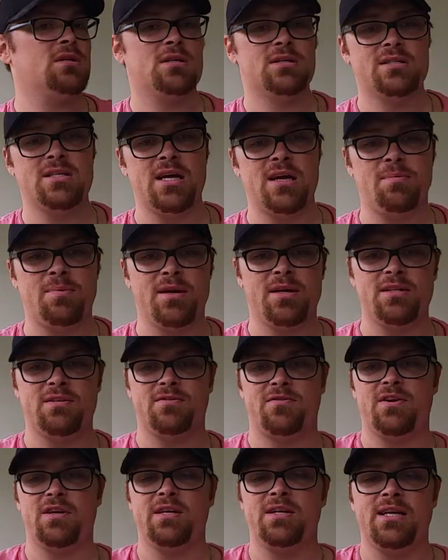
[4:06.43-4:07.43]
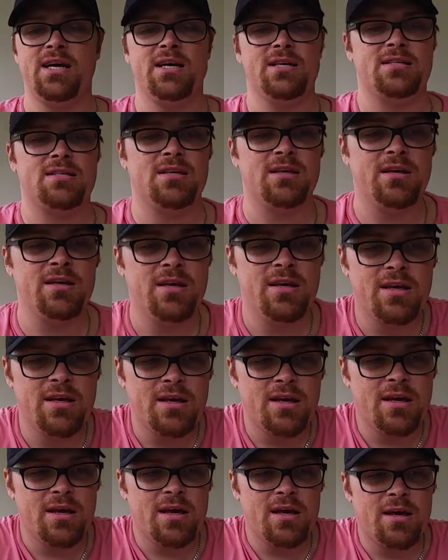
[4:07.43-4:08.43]
centerpiece for your desk,
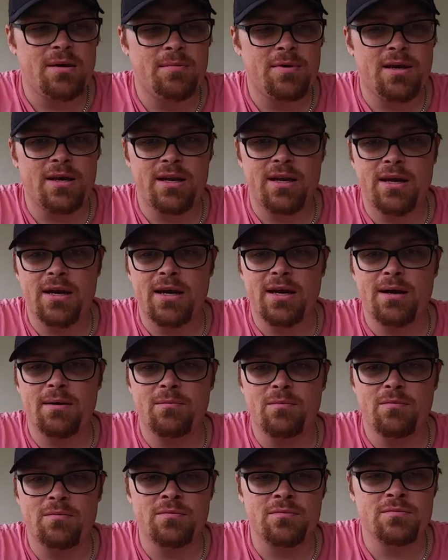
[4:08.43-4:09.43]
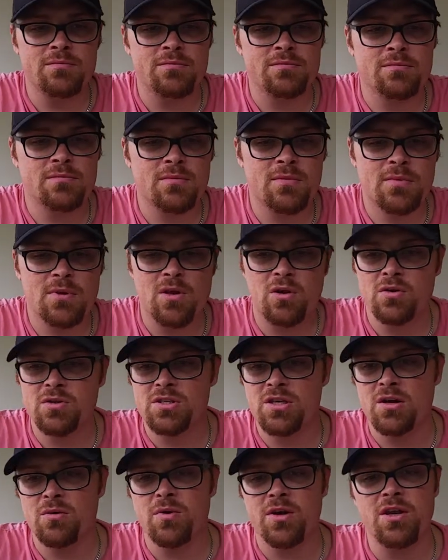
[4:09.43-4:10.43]
but
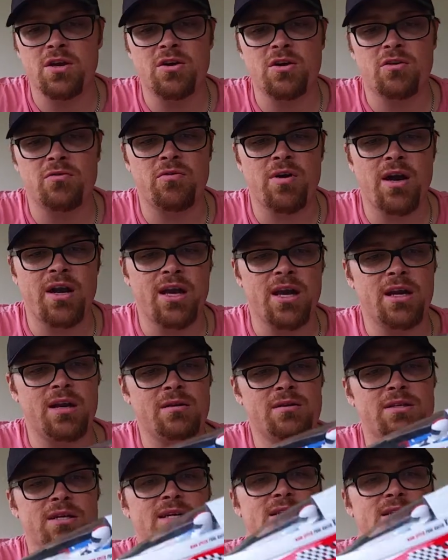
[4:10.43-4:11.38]
also when you're not running it, it